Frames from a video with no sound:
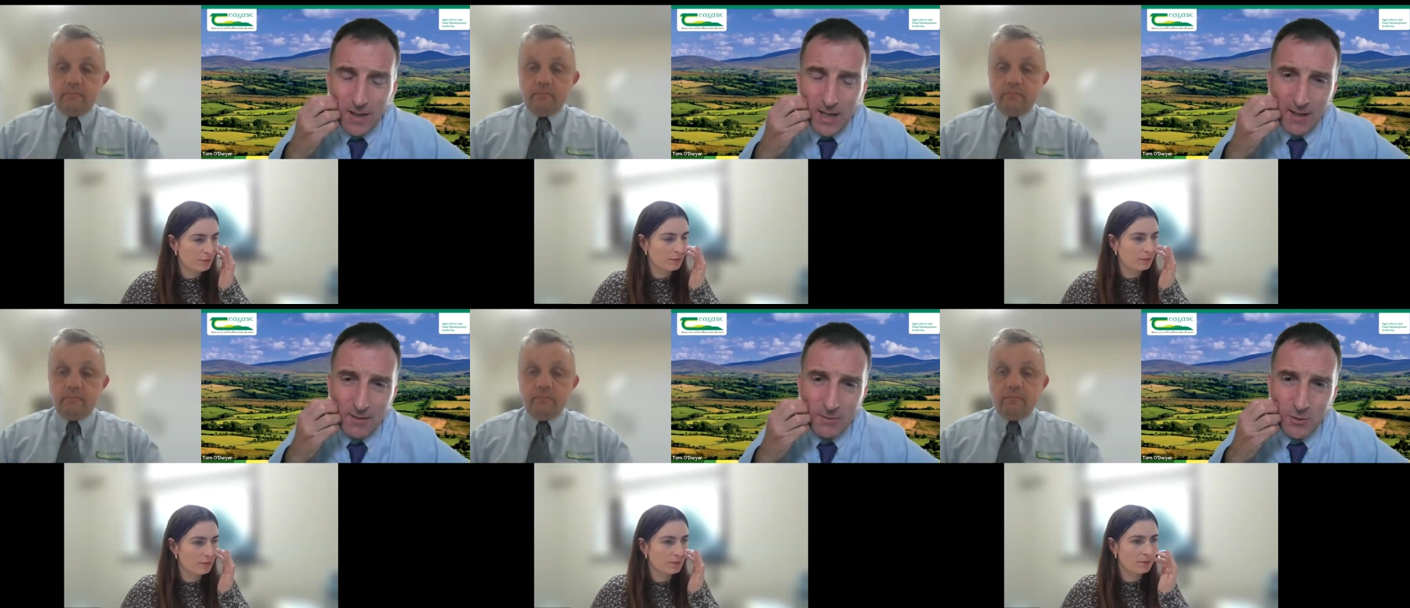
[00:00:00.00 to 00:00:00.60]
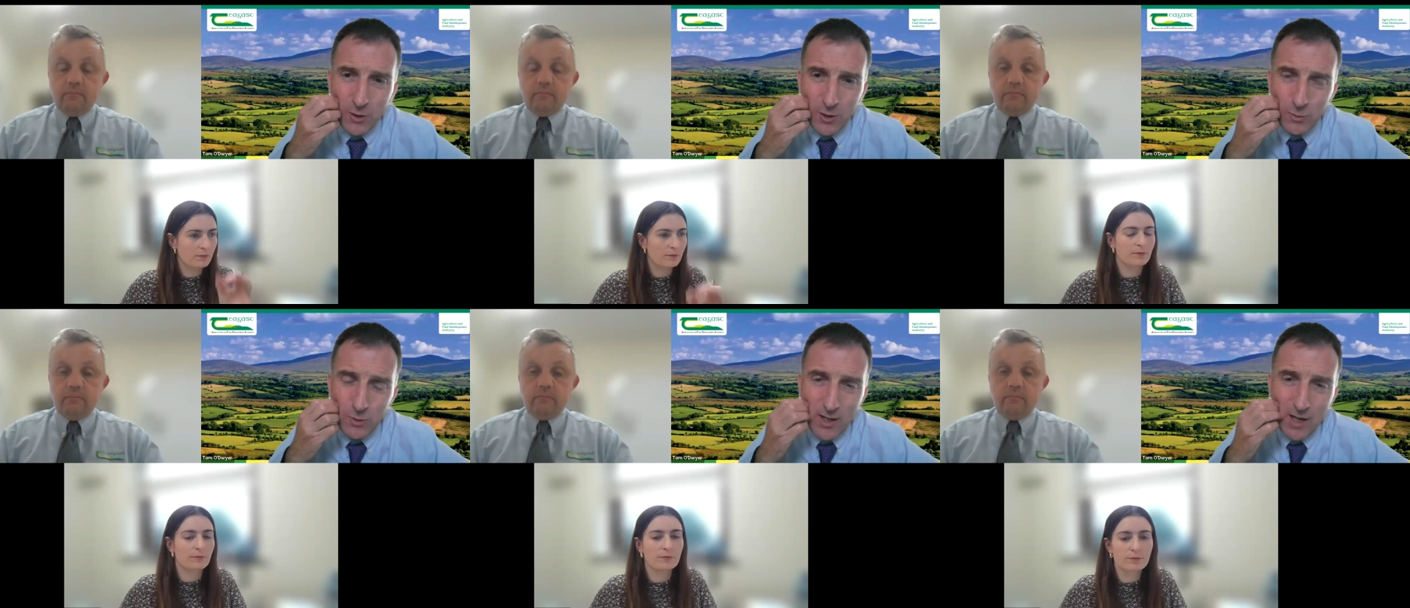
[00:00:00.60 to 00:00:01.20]
Speaker 1: Uh, George,
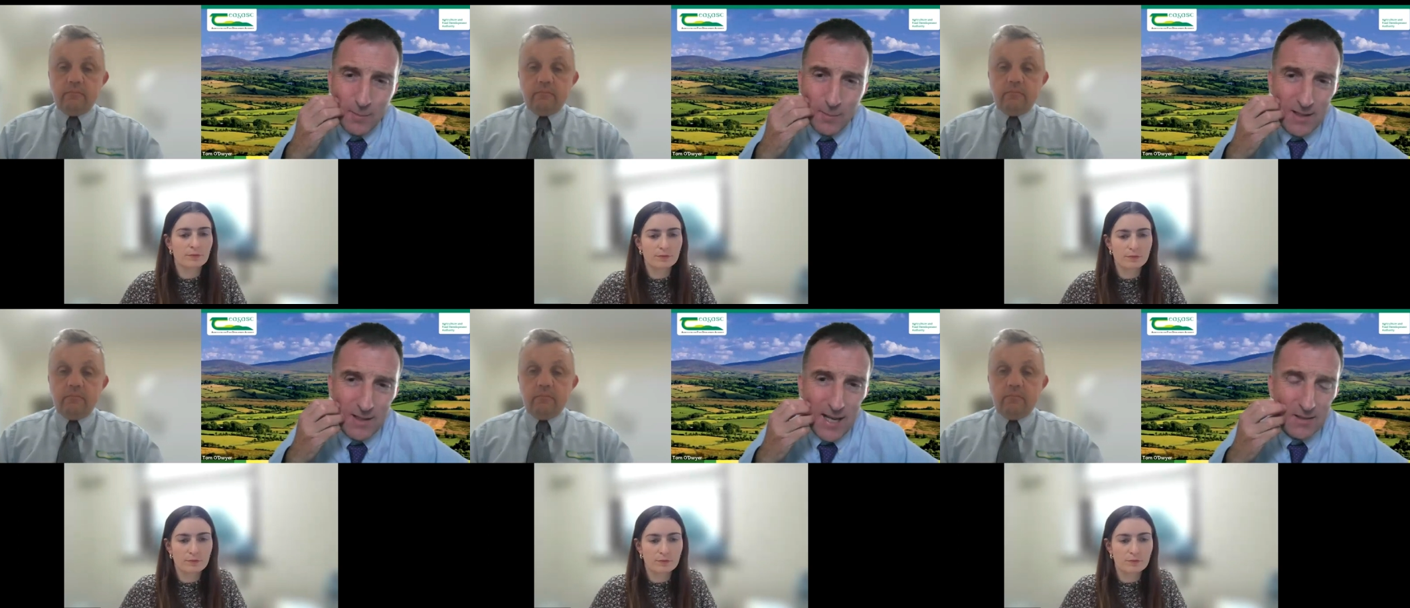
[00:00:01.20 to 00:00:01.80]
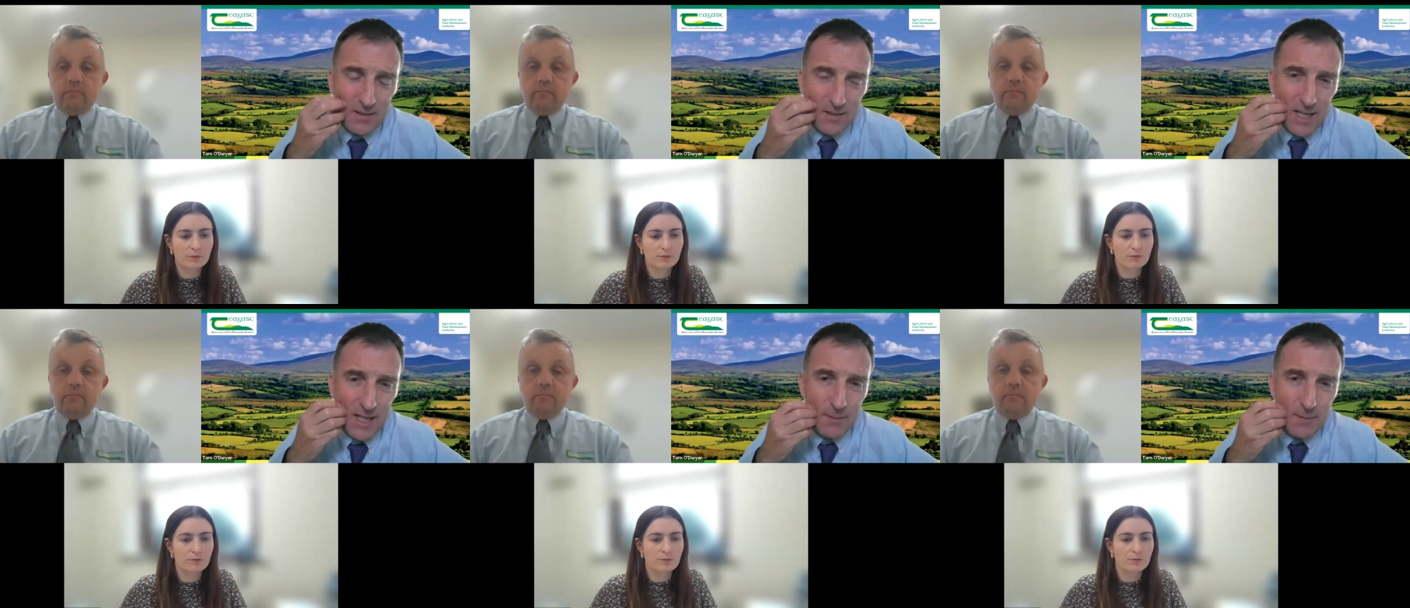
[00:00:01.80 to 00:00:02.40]
would you comment on that?
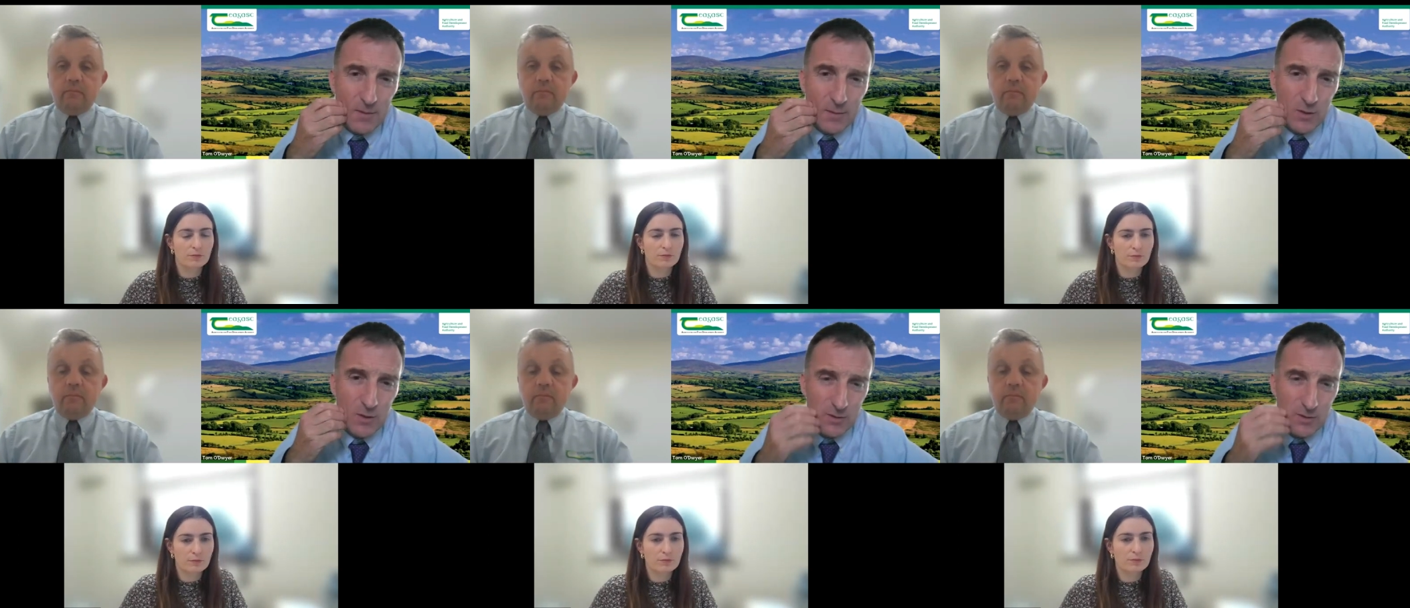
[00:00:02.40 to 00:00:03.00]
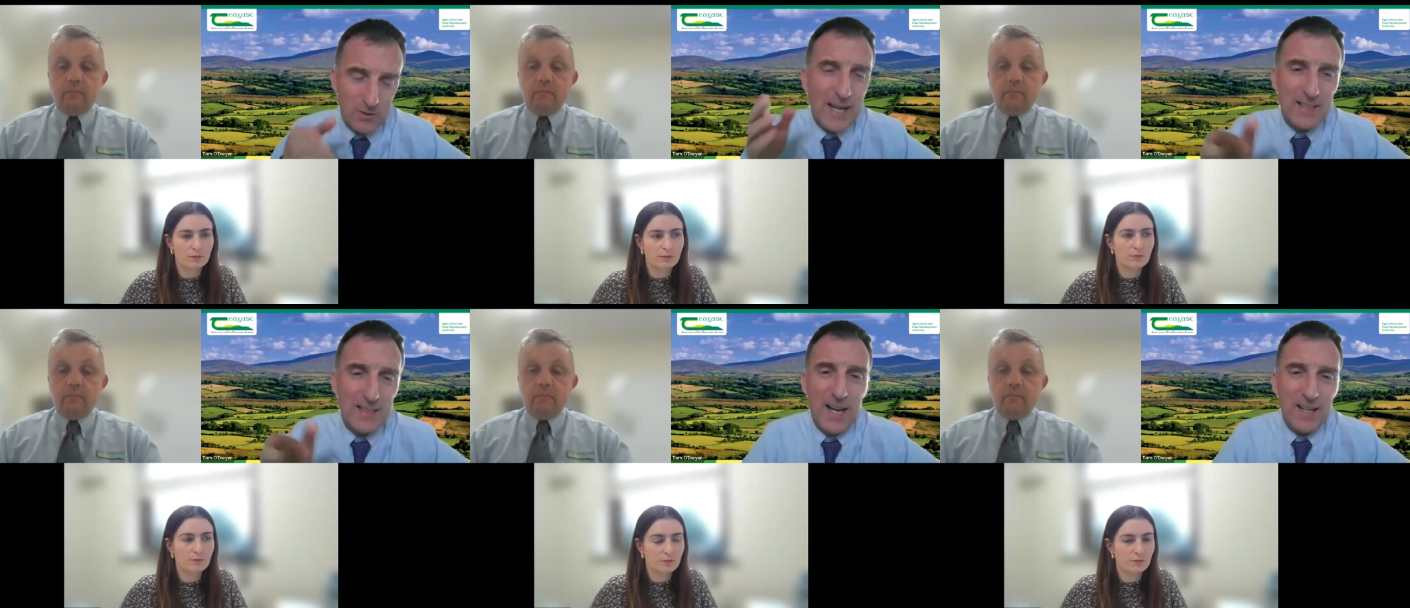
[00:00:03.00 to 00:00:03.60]
Um, do, does
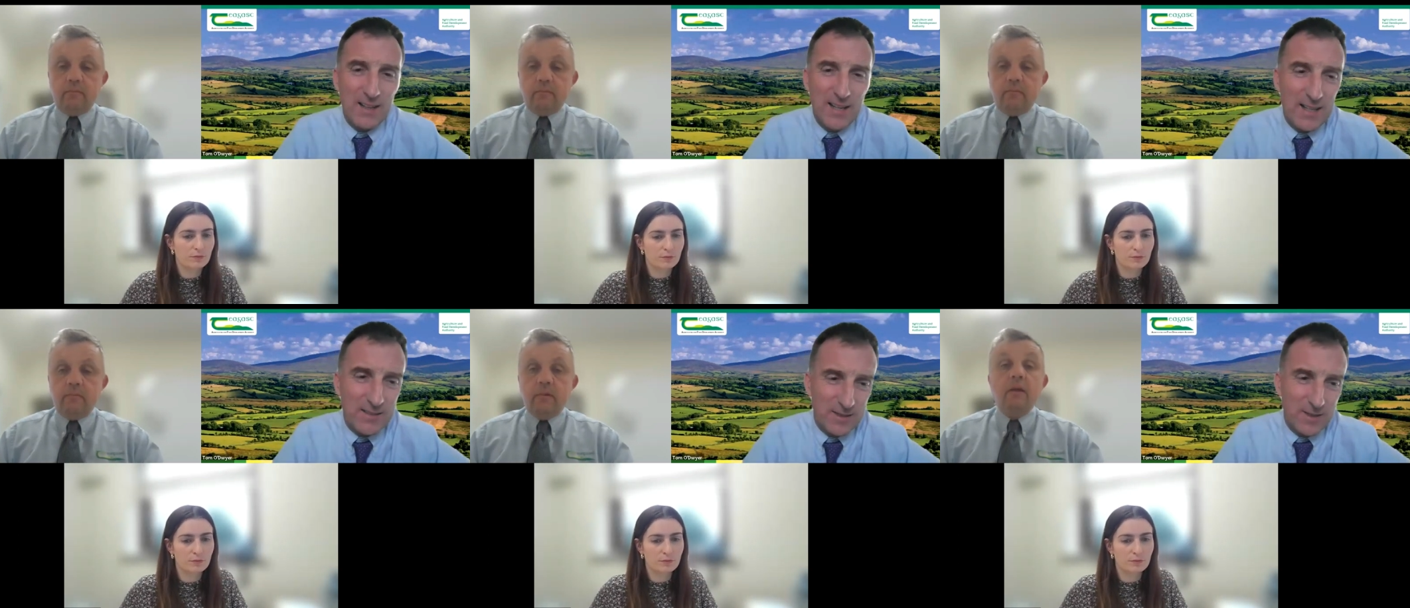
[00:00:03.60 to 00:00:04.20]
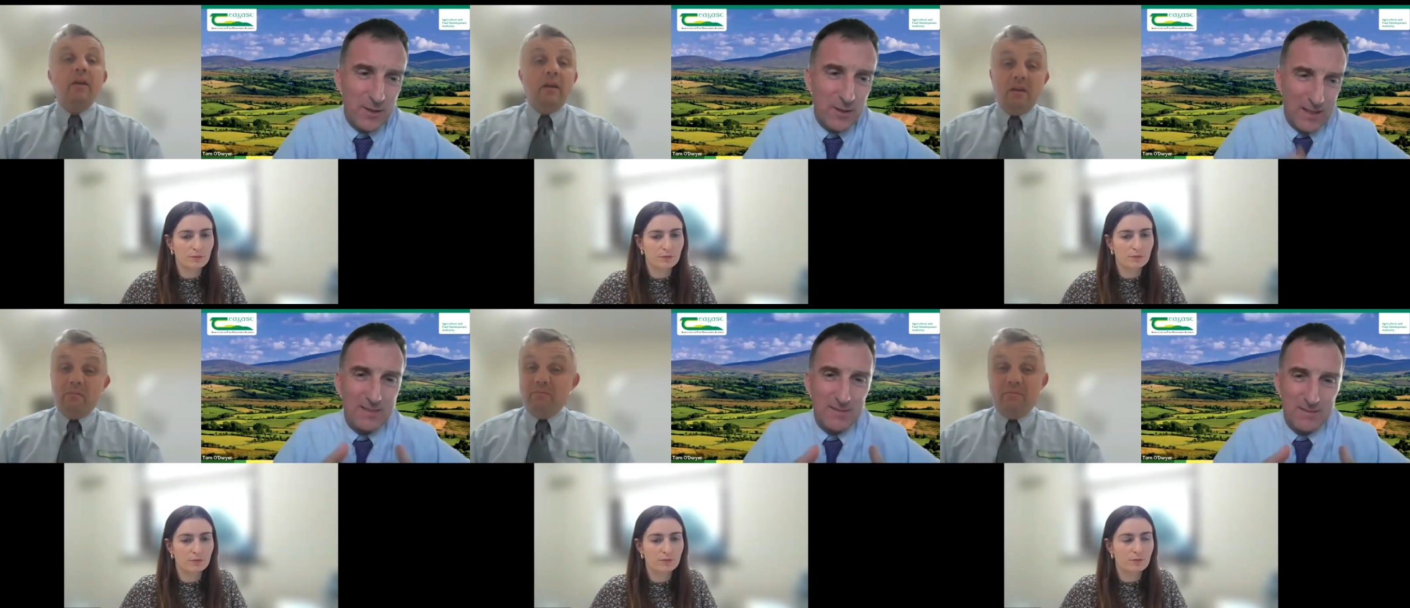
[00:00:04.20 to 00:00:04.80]
AgNav handle that, you know, and
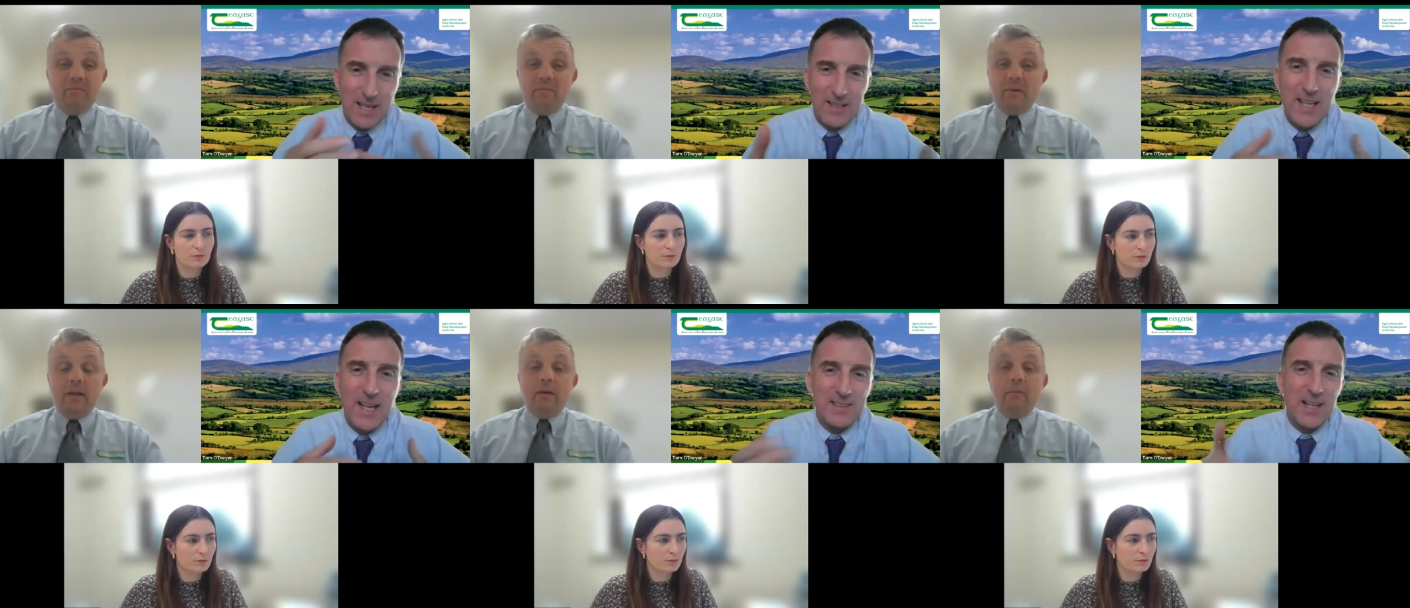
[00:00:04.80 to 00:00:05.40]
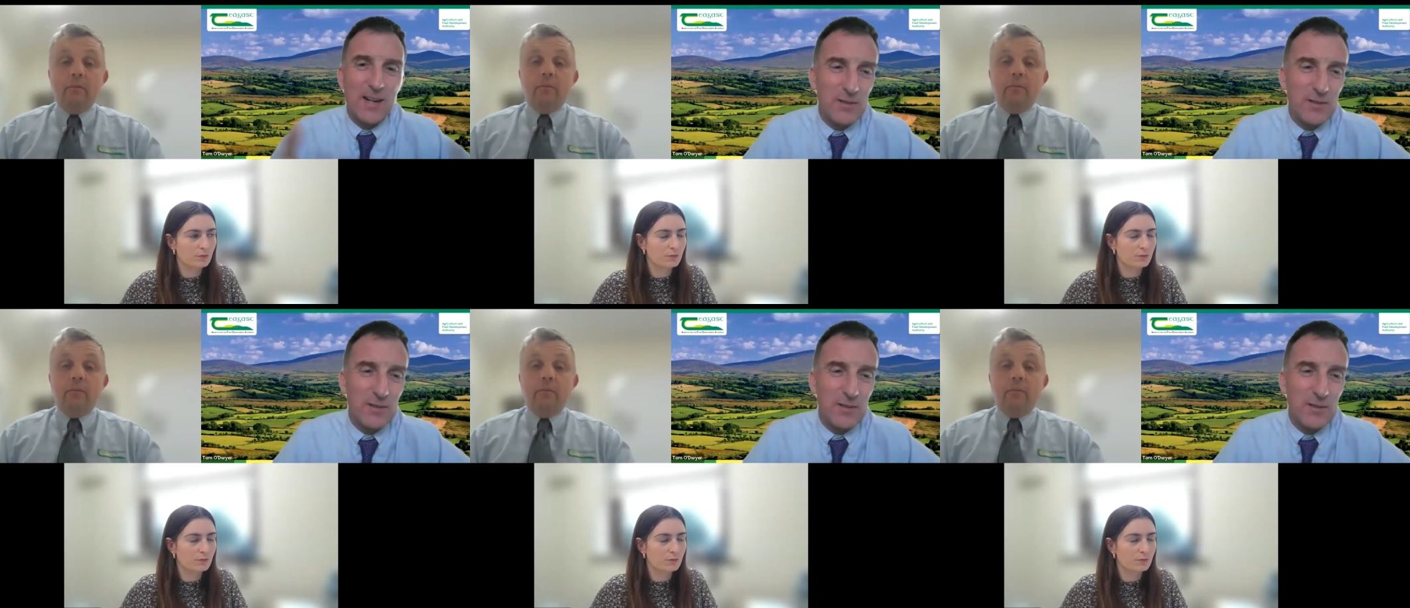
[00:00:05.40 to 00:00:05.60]
kind of takes yeah. it out of